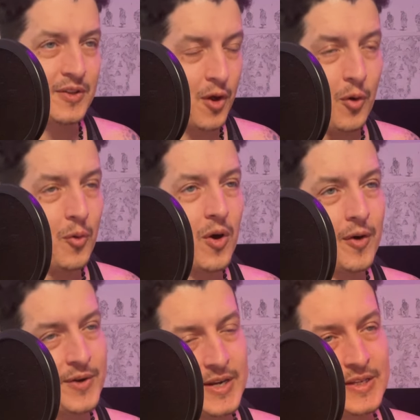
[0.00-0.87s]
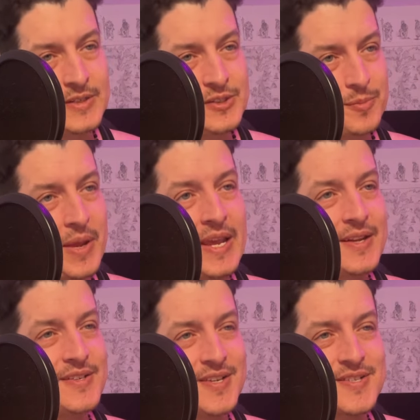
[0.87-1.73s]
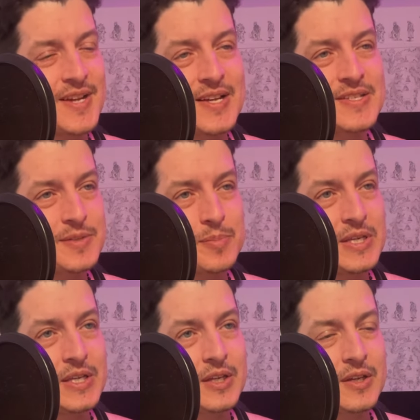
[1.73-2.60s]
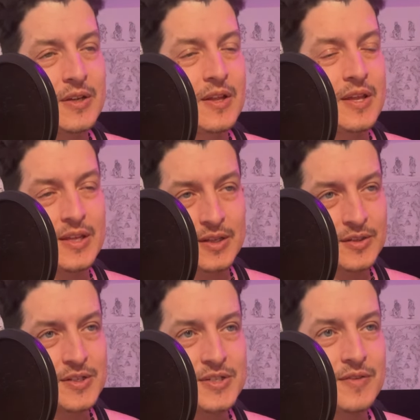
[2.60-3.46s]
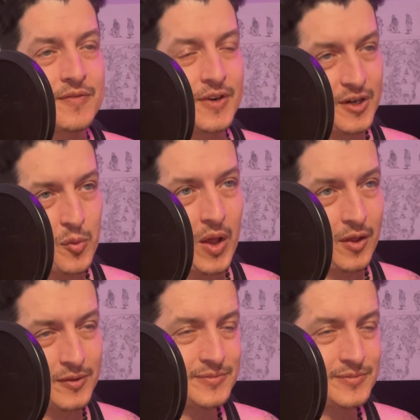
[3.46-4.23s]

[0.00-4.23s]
know already, Japan does not speak English very well.